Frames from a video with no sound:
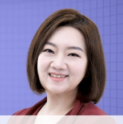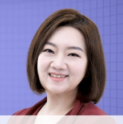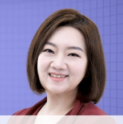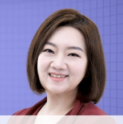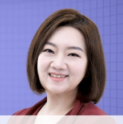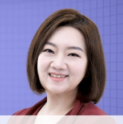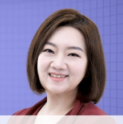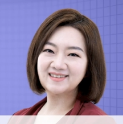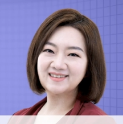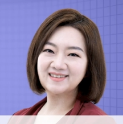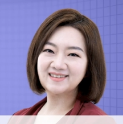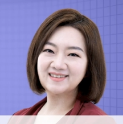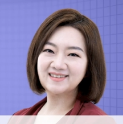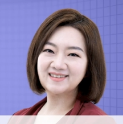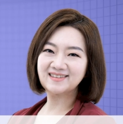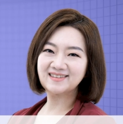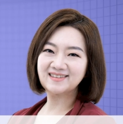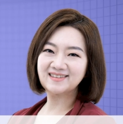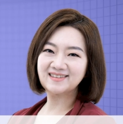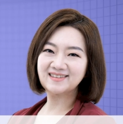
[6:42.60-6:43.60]

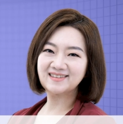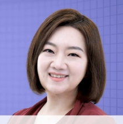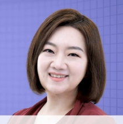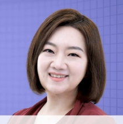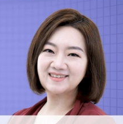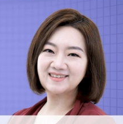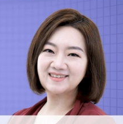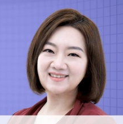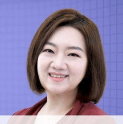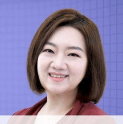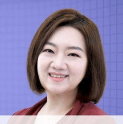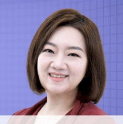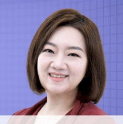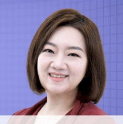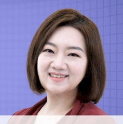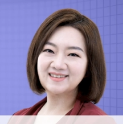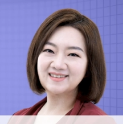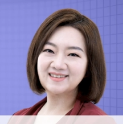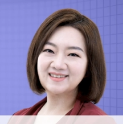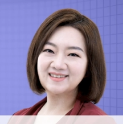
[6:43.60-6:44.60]

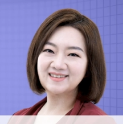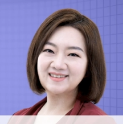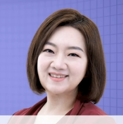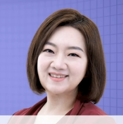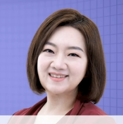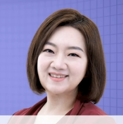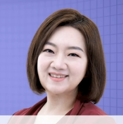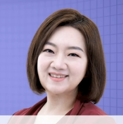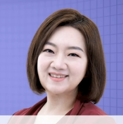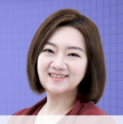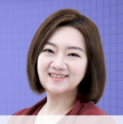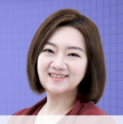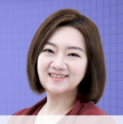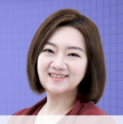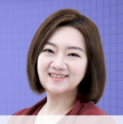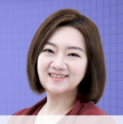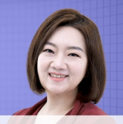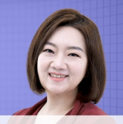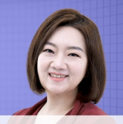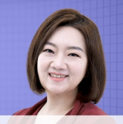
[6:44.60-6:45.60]

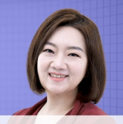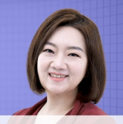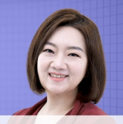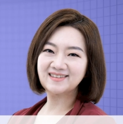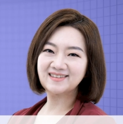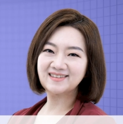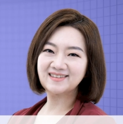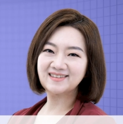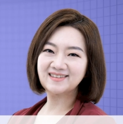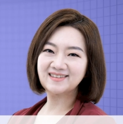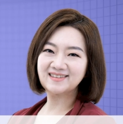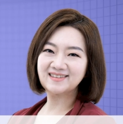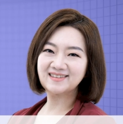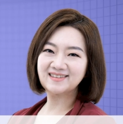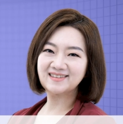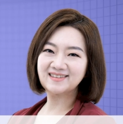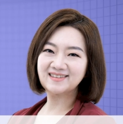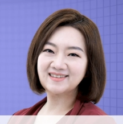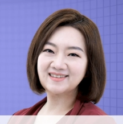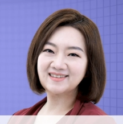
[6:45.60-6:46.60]

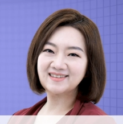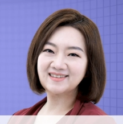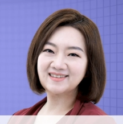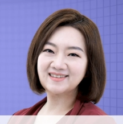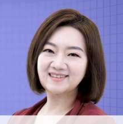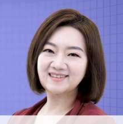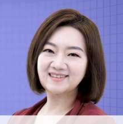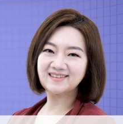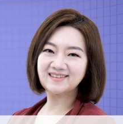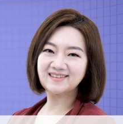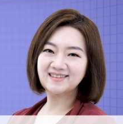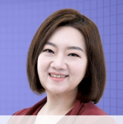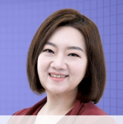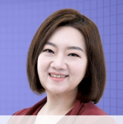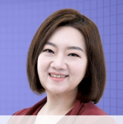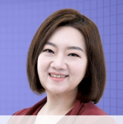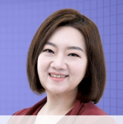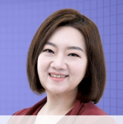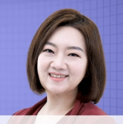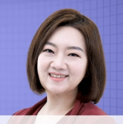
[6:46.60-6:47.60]

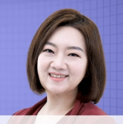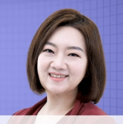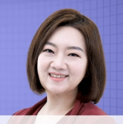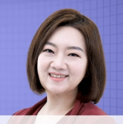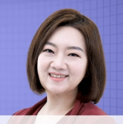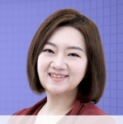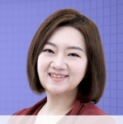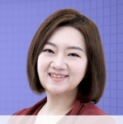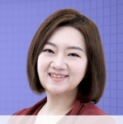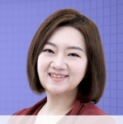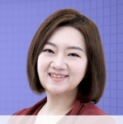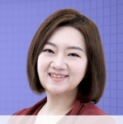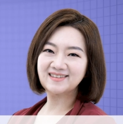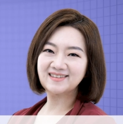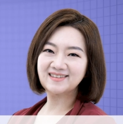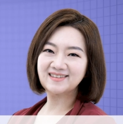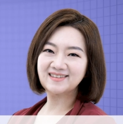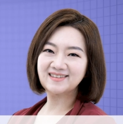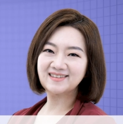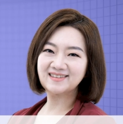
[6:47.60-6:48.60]

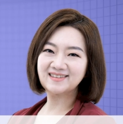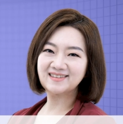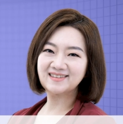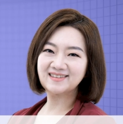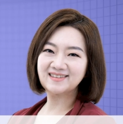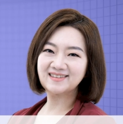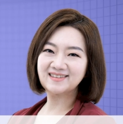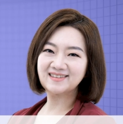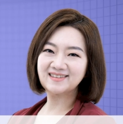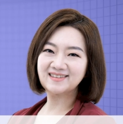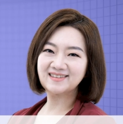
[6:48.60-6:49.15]
The face doesn't move, so there is nothing to read.